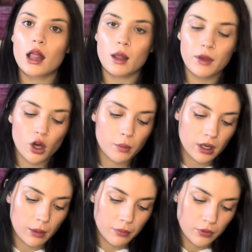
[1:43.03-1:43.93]
Let me open it
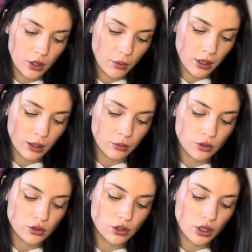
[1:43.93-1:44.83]
up for you and I will
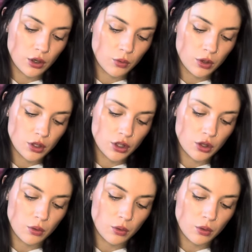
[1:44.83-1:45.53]
show you